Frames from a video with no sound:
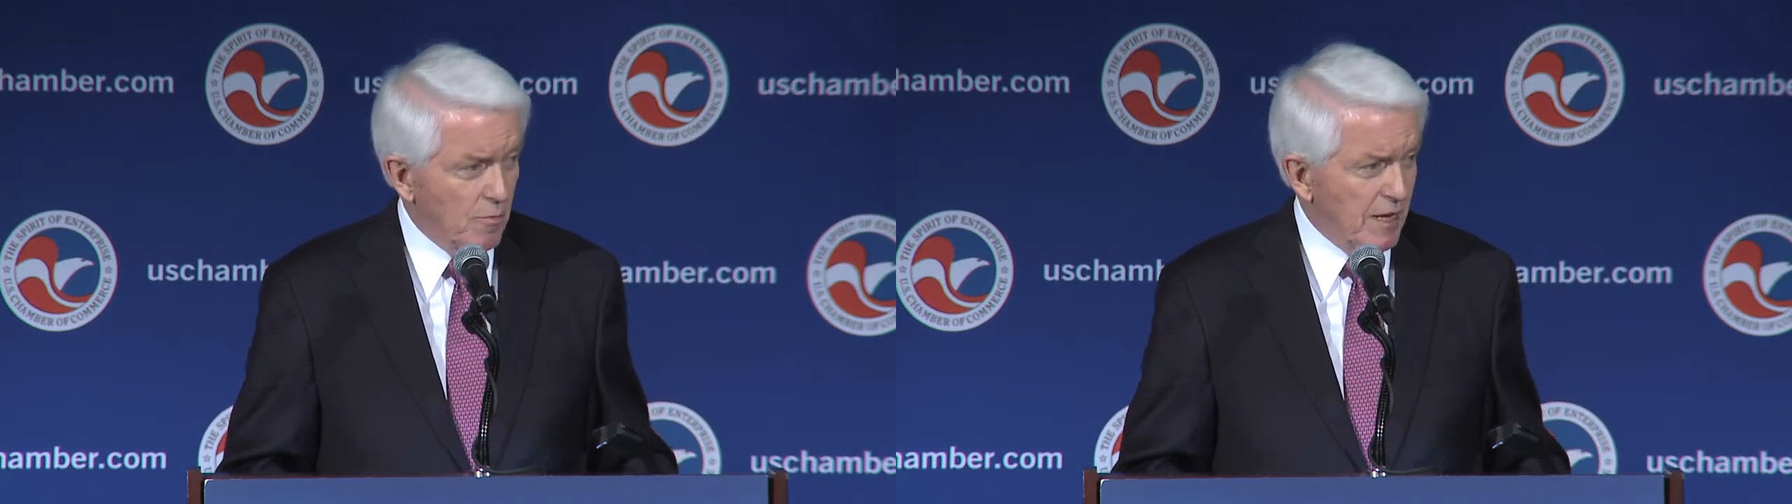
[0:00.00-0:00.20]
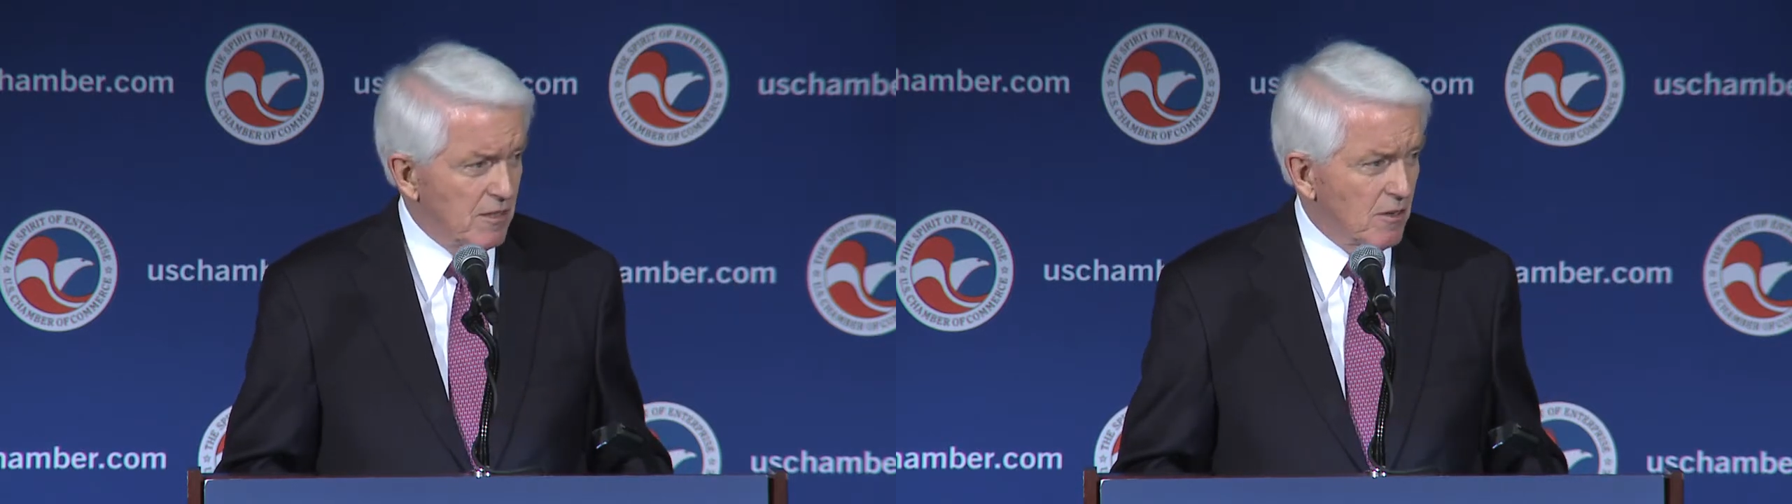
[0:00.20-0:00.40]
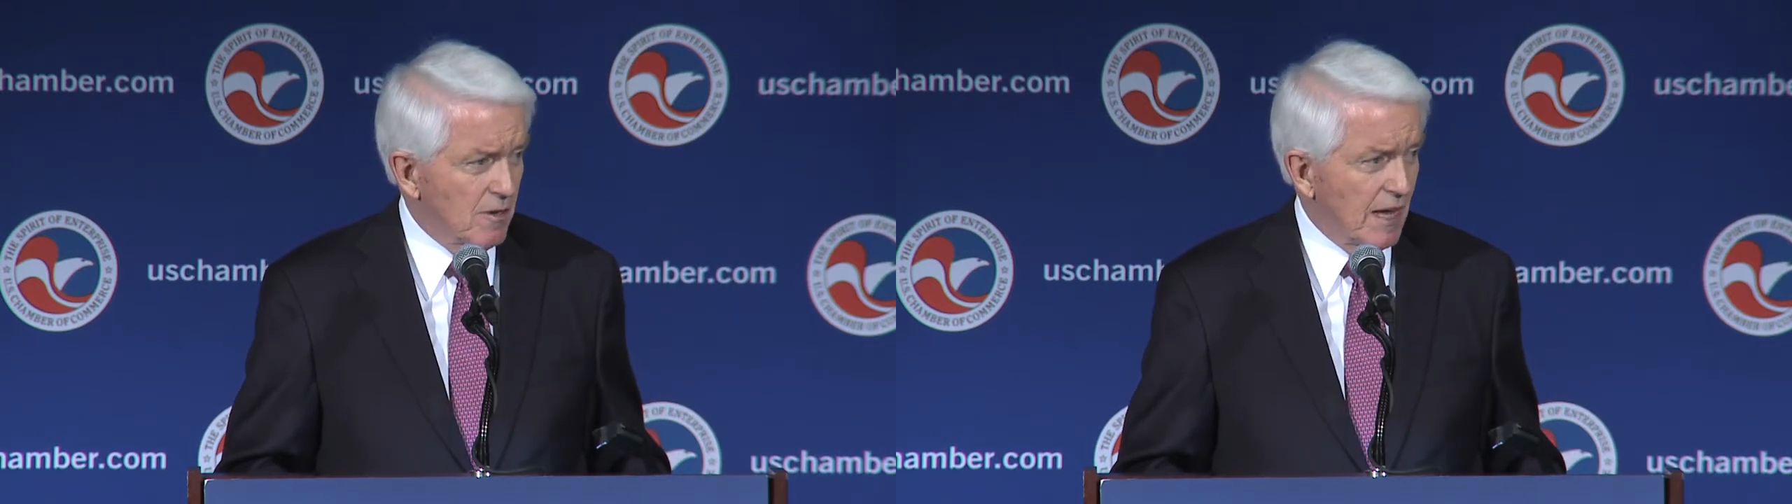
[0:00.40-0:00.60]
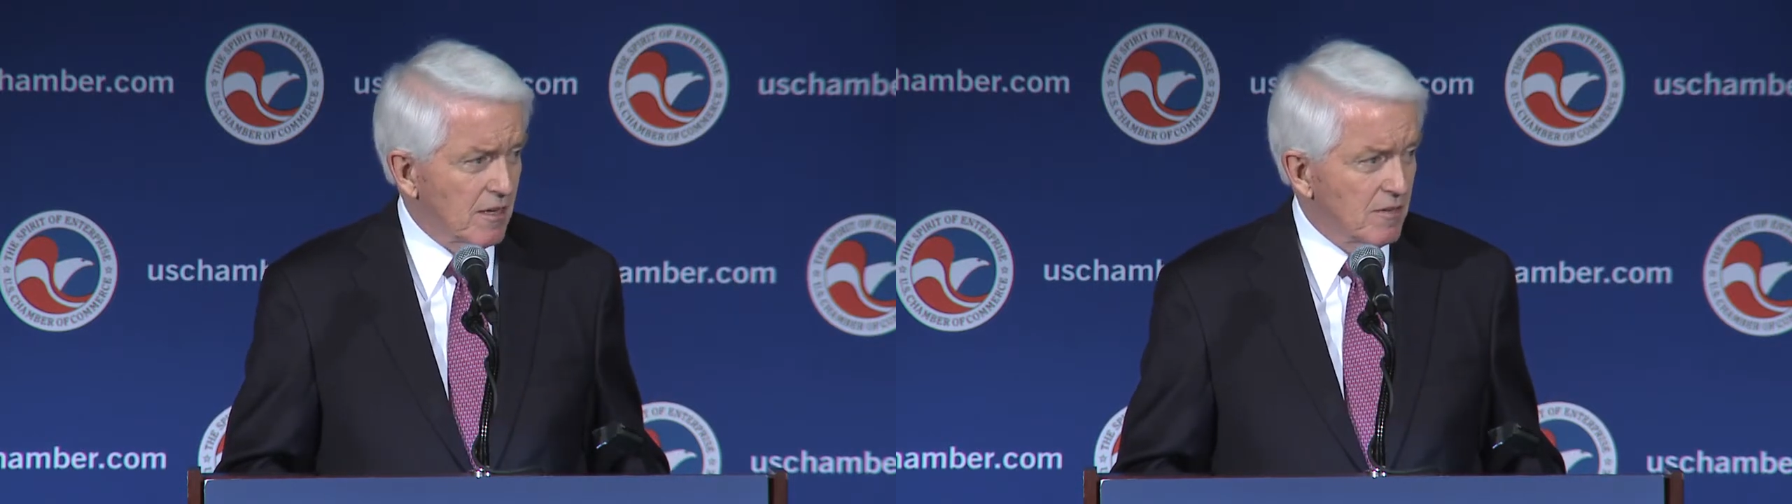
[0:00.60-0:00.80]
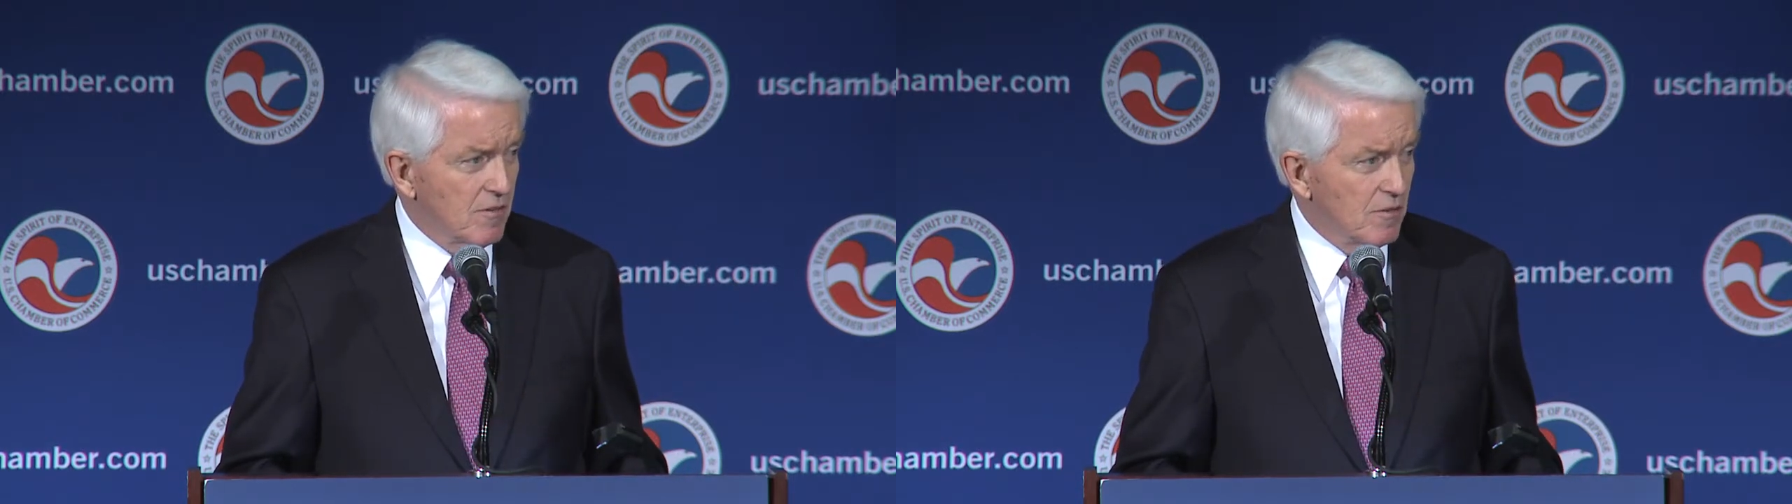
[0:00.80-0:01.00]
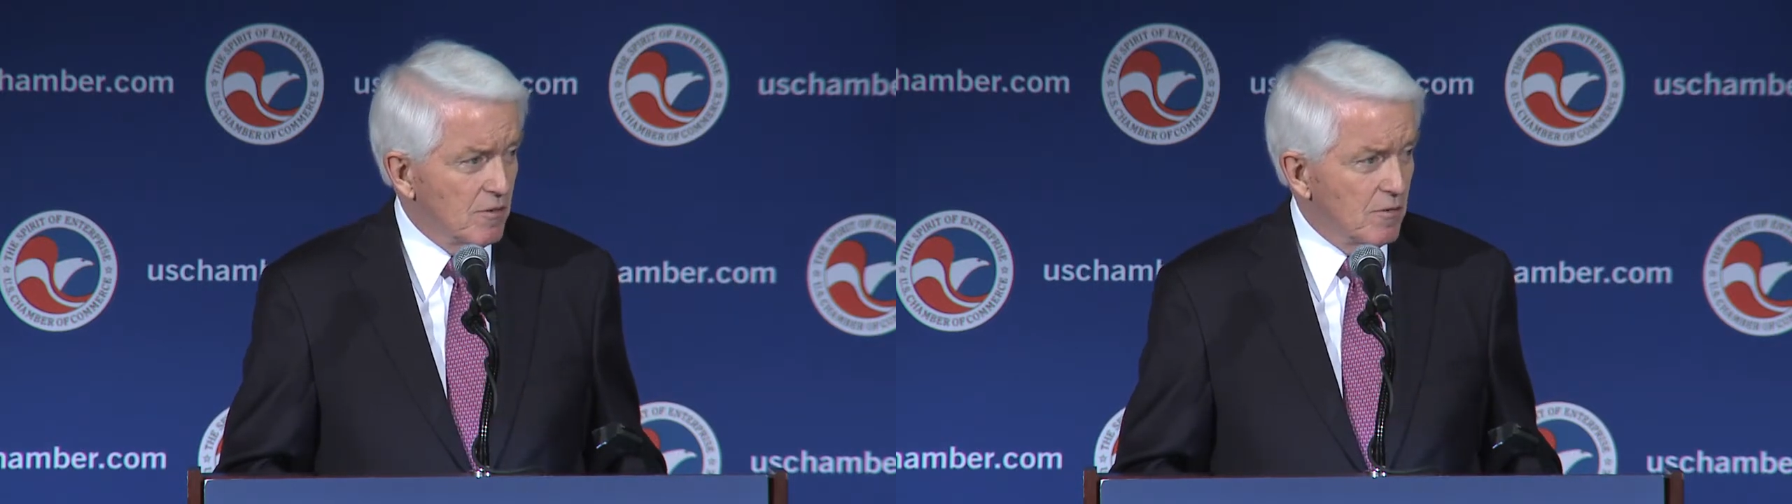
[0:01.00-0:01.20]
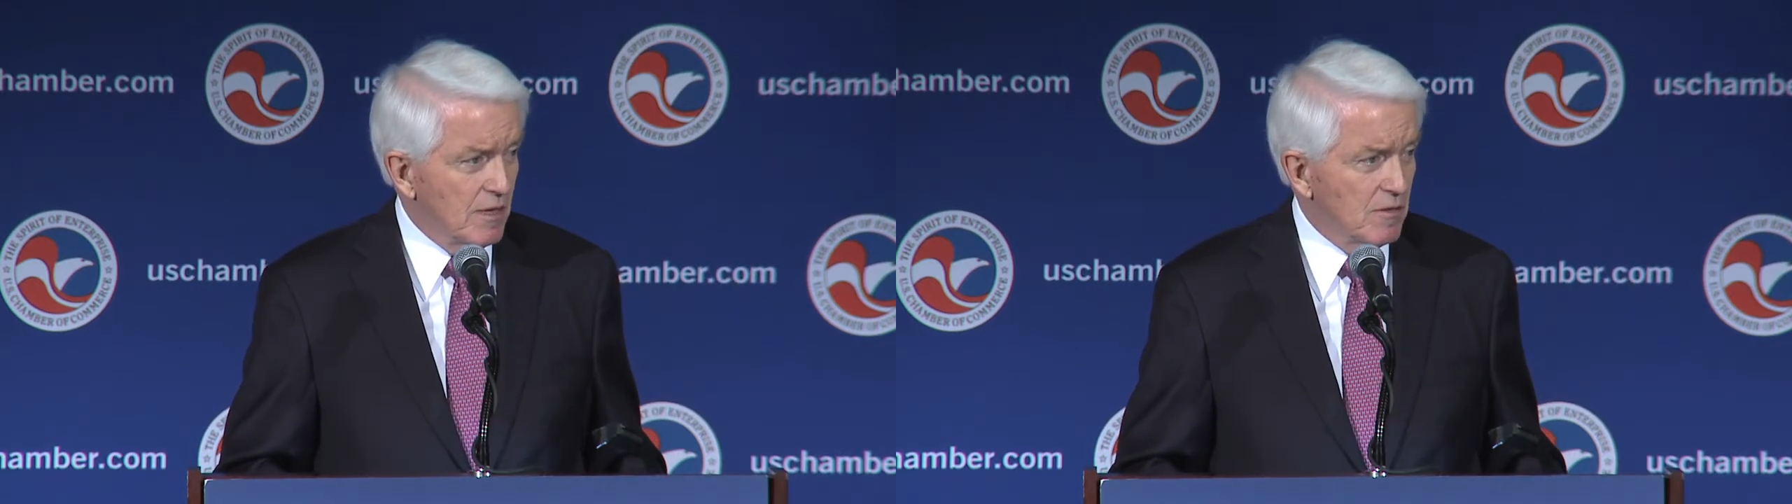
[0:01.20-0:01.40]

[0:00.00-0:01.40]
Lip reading: we know how to do,